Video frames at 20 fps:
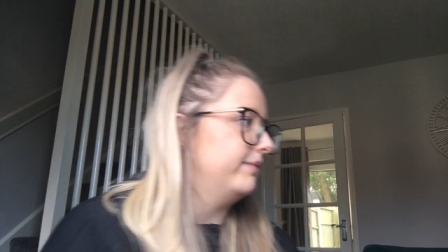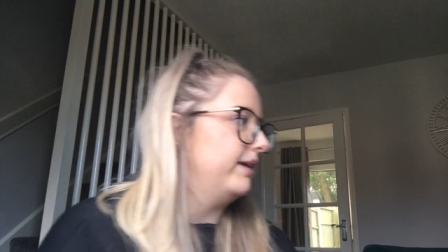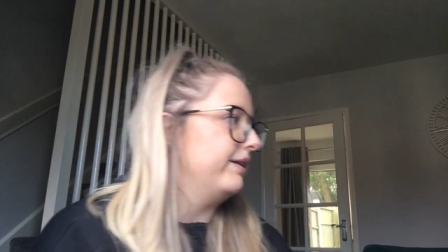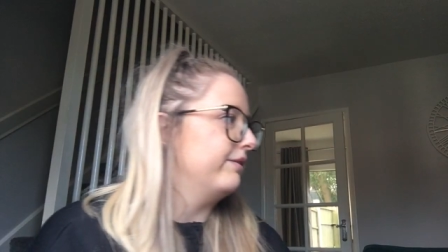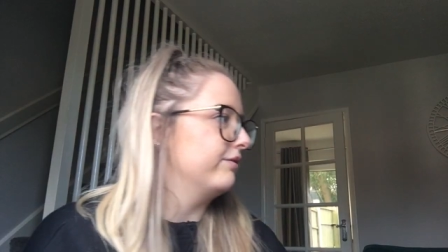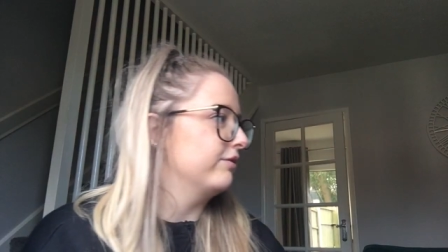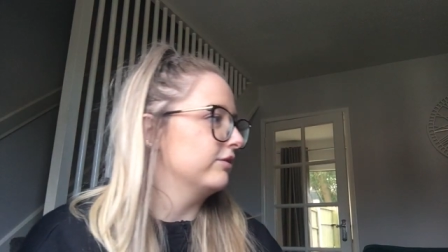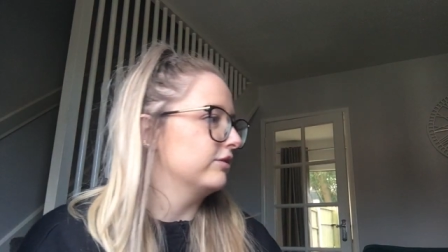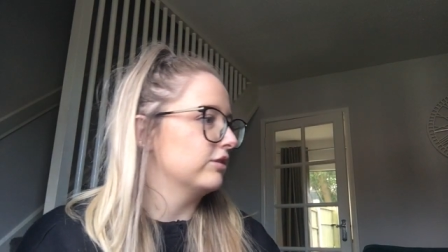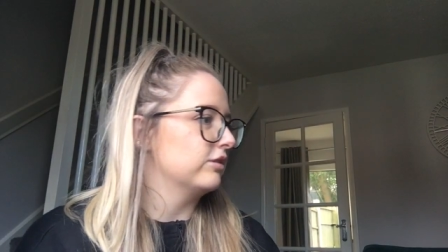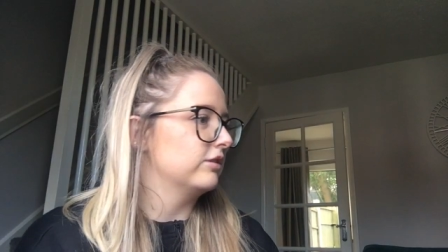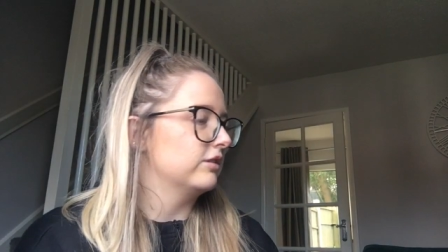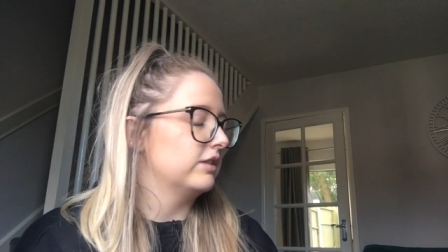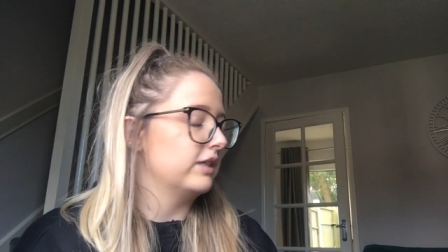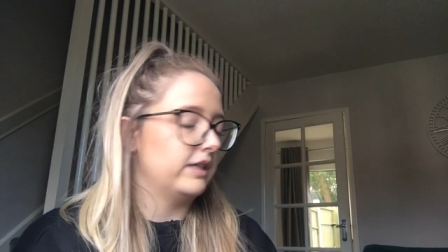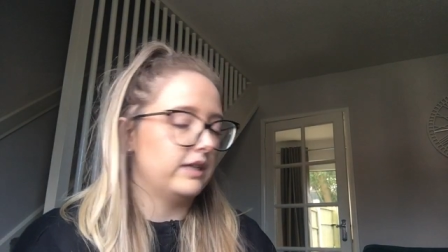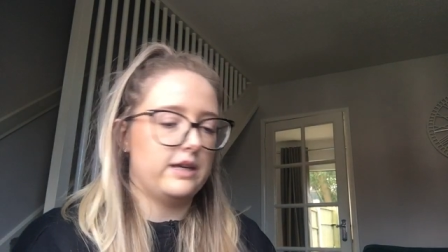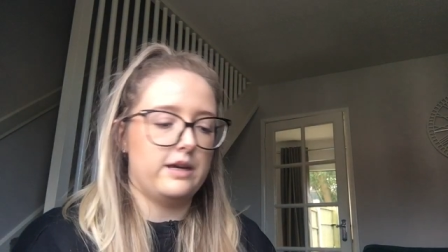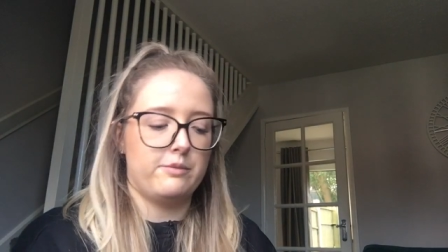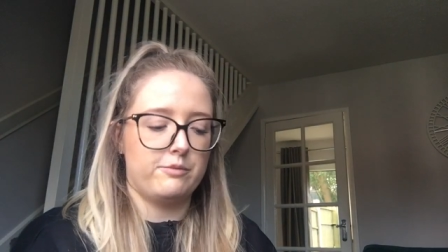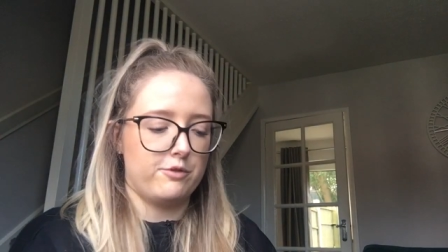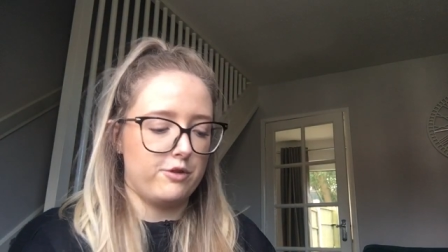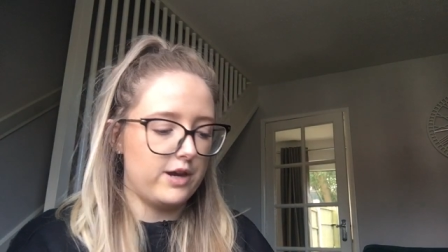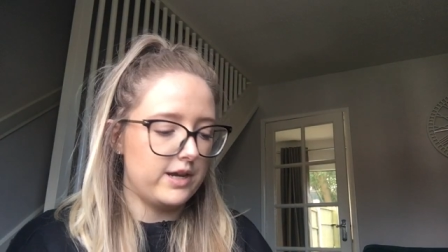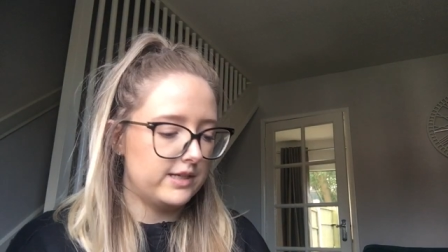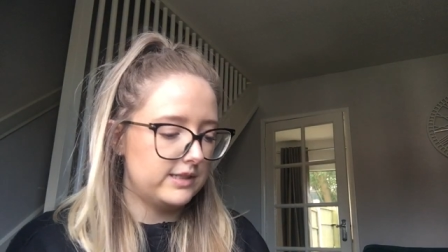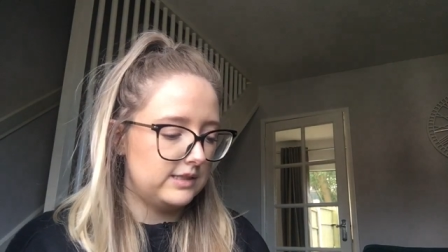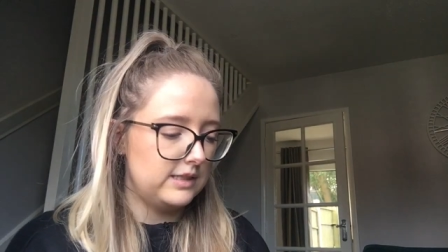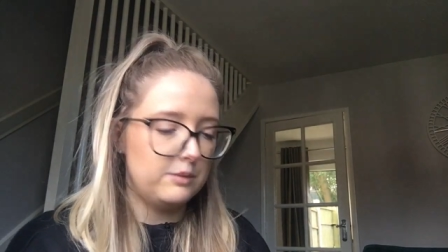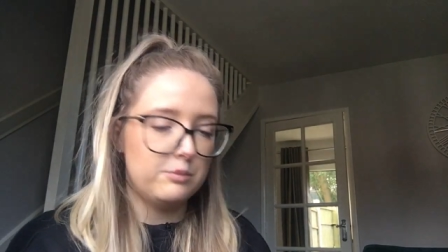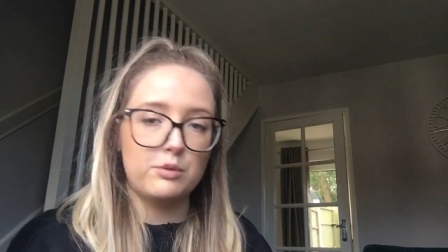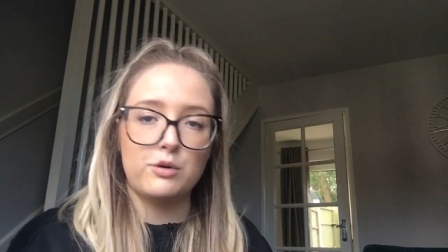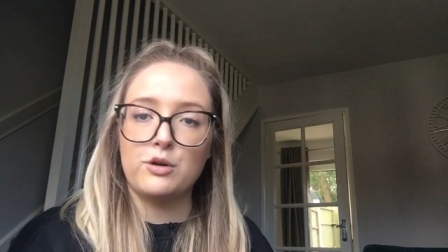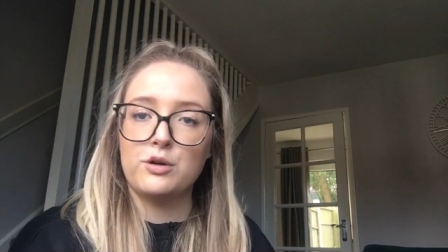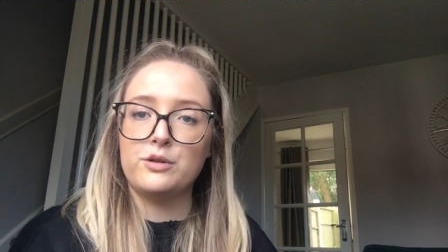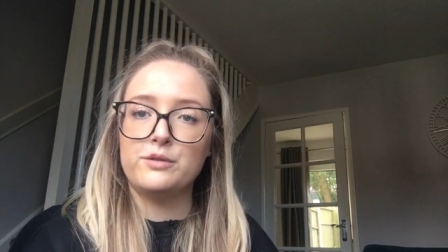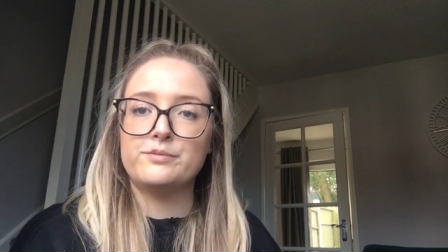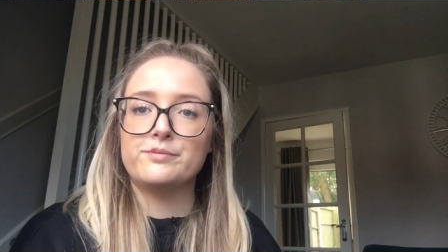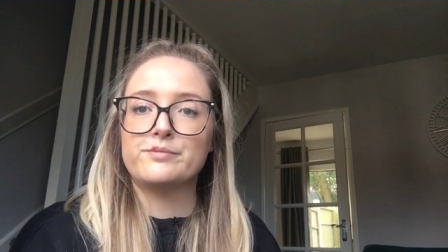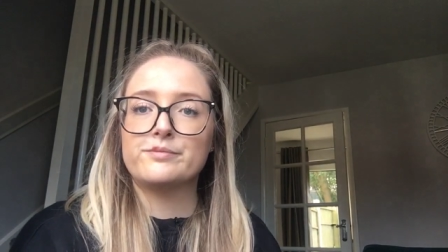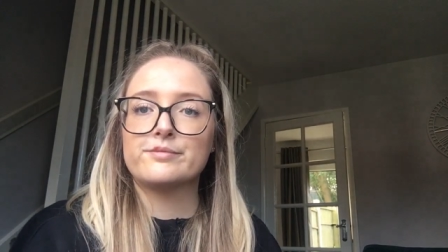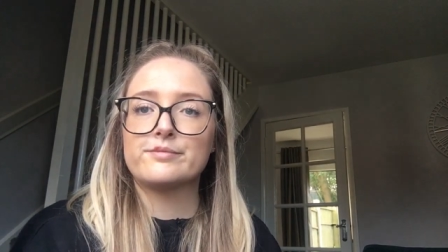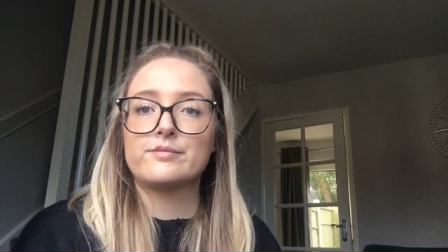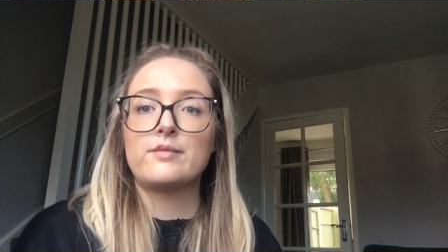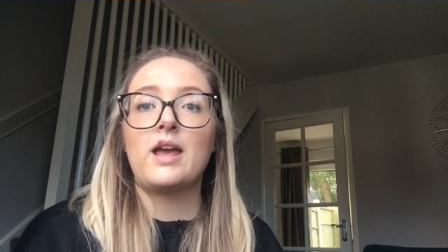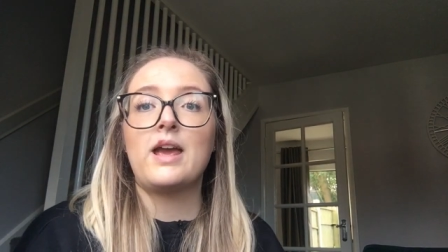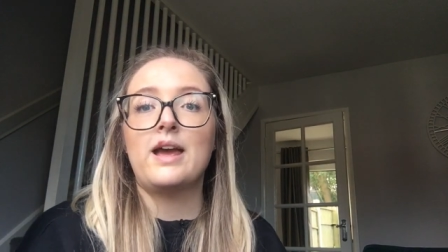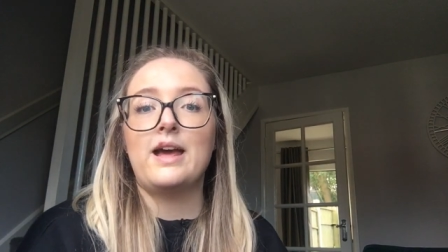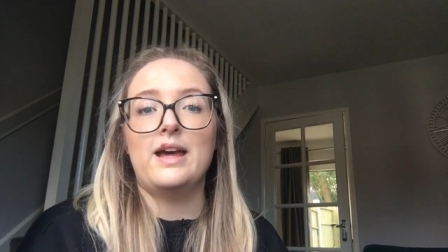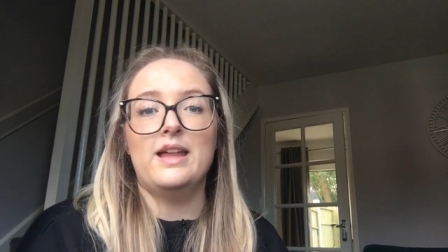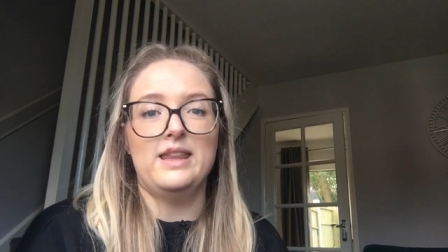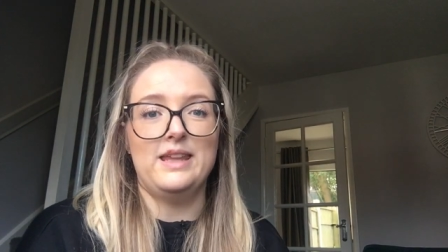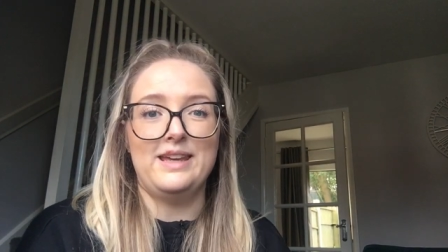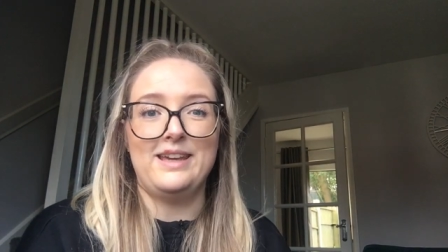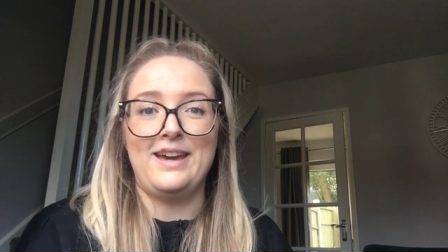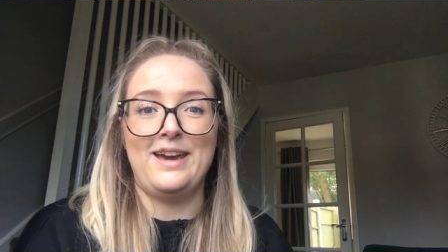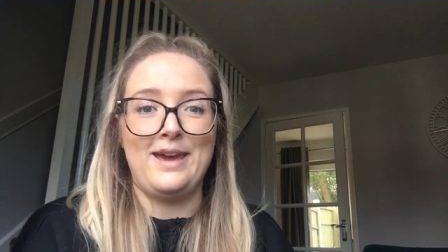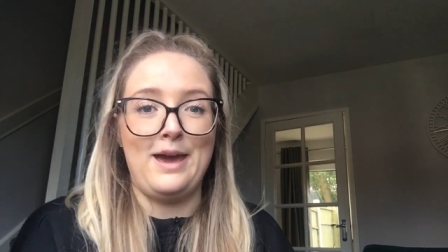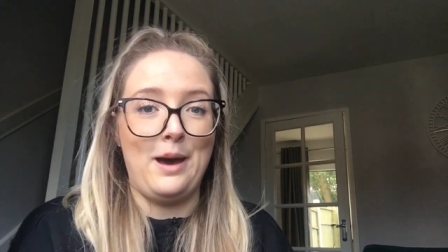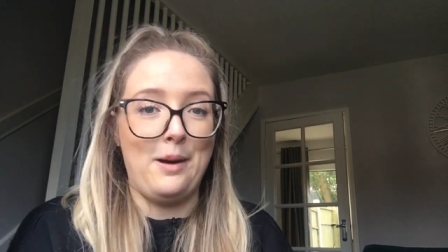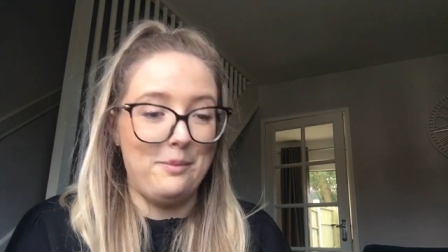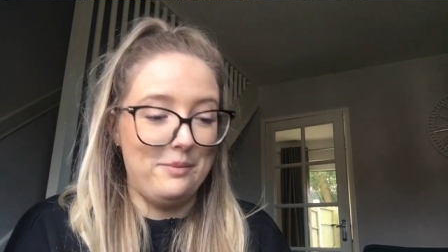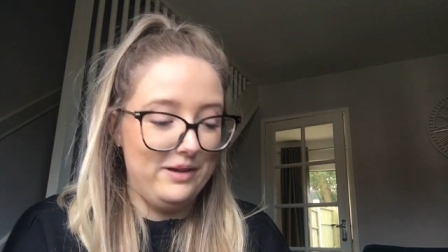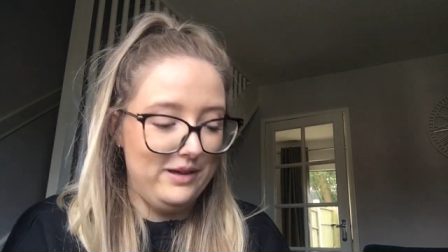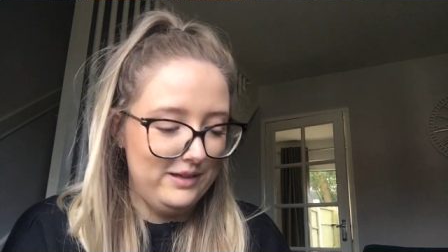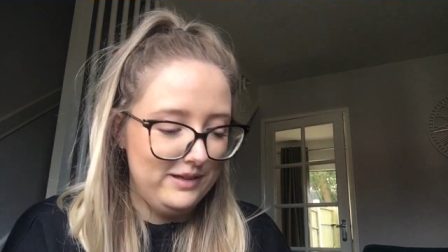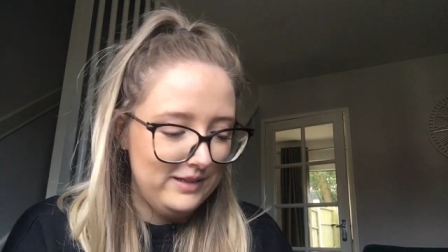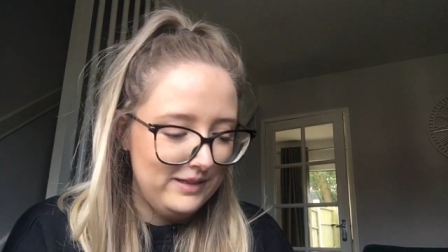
Everyone's going to think I'm crazy, but I think I am.